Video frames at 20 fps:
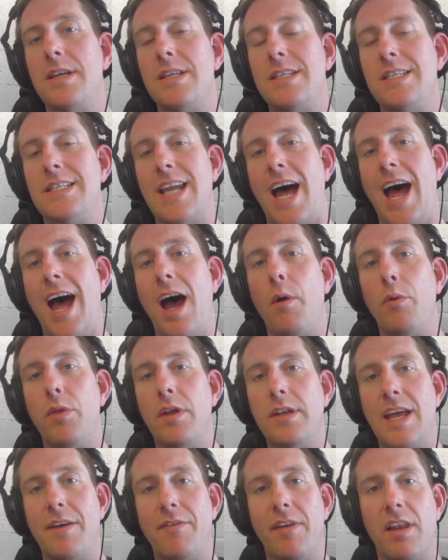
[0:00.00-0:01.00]
does Al
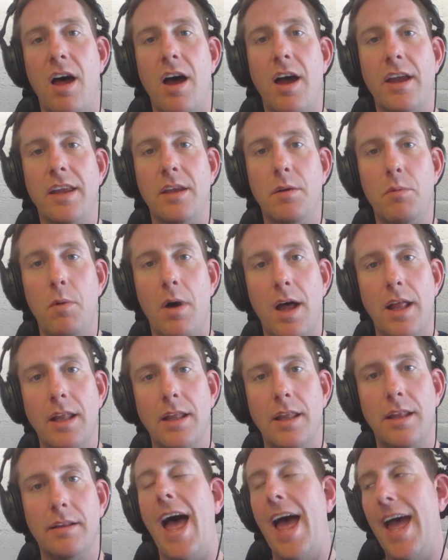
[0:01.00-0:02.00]
the Devil Eye You
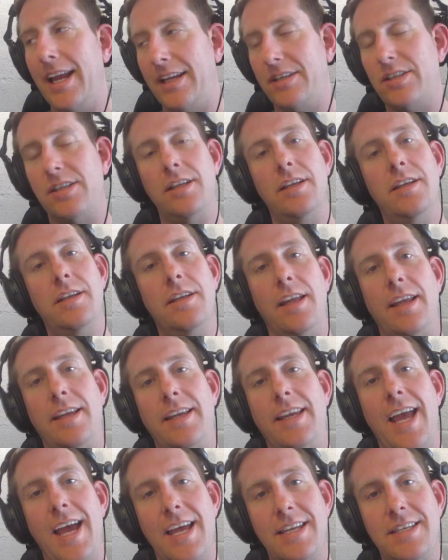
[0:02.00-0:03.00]
Well? Excellent.
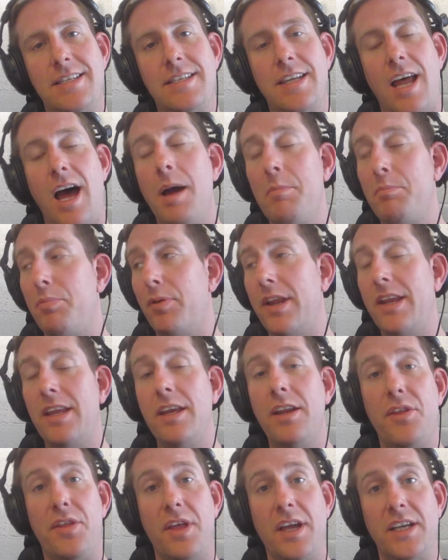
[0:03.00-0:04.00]
Yes, I'm pretty
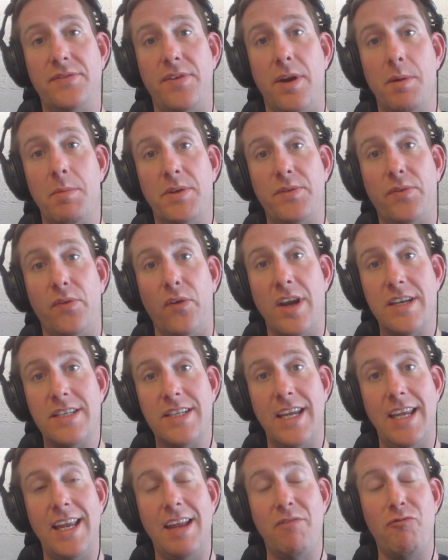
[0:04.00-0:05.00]
good. Thanks very much for
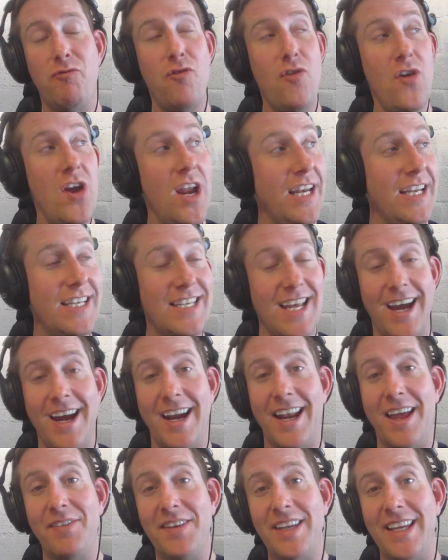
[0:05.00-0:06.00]
asking. Really
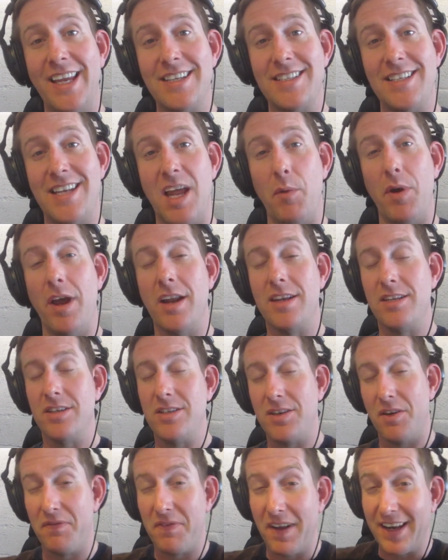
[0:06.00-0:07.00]
tired after yesterday. We had
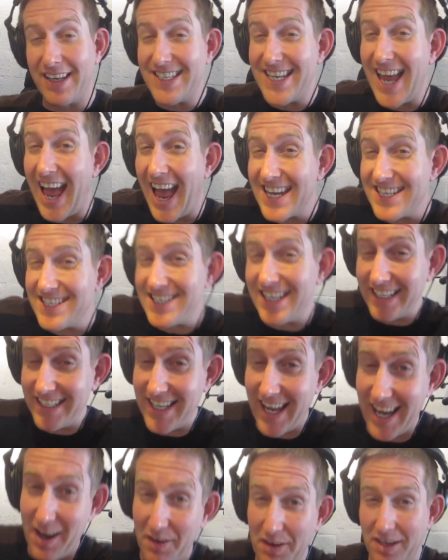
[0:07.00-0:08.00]
such a fantastic
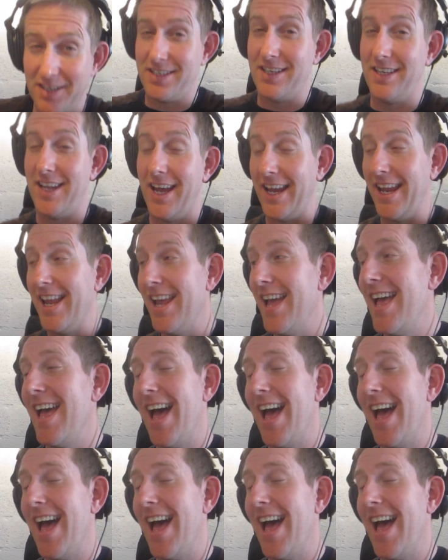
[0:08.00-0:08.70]
day out yesterday.